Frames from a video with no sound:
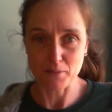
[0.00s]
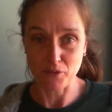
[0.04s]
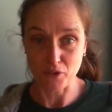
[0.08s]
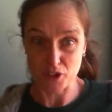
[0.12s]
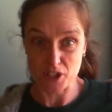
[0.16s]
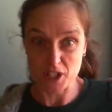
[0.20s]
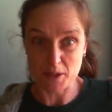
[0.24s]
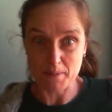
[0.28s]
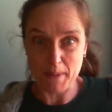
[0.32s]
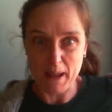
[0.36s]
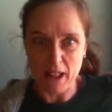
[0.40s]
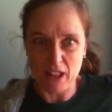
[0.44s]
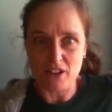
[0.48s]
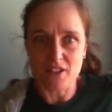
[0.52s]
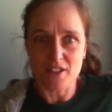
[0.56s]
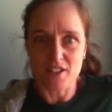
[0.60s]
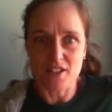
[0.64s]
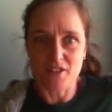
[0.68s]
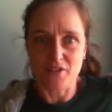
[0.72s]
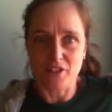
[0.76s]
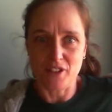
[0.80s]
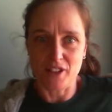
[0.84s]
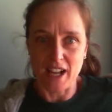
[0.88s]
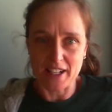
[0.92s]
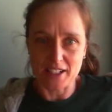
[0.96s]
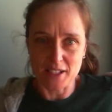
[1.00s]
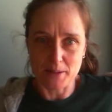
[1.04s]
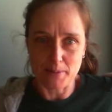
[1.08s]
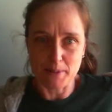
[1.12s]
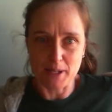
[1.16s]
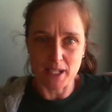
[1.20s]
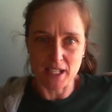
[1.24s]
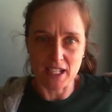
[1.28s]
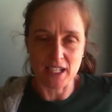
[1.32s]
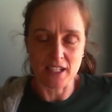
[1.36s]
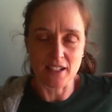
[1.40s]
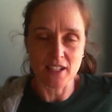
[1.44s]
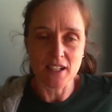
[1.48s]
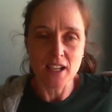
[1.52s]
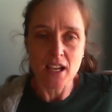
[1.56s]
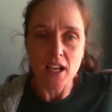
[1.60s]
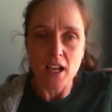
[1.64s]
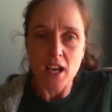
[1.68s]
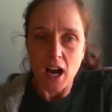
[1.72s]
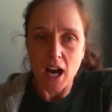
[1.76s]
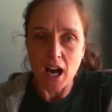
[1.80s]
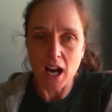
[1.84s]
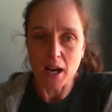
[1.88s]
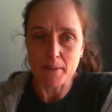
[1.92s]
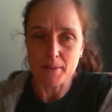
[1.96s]
spellers, for non-speaking.
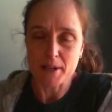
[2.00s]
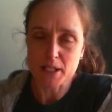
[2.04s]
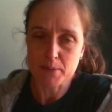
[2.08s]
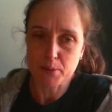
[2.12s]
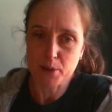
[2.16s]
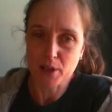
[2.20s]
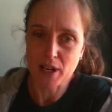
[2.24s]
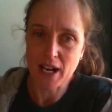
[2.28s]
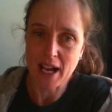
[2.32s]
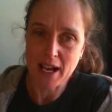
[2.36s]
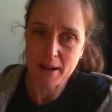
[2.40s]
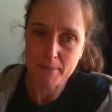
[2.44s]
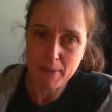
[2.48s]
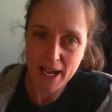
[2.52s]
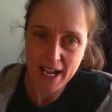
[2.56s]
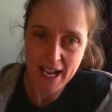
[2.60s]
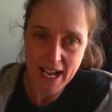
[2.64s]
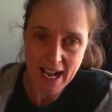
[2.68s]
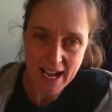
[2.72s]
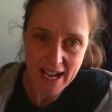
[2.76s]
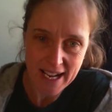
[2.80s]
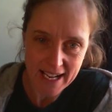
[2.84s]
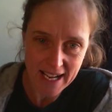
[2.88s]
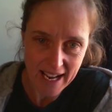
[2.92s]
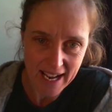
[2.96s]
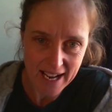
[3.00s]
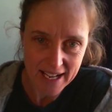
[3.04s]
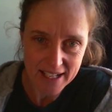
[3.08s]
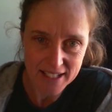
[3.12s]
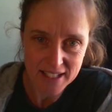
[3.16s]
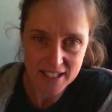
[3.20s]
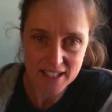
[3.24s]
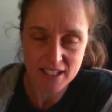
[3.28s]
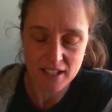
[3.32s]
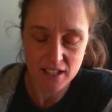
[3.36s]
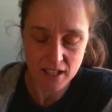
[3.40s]
It's put on by IASC,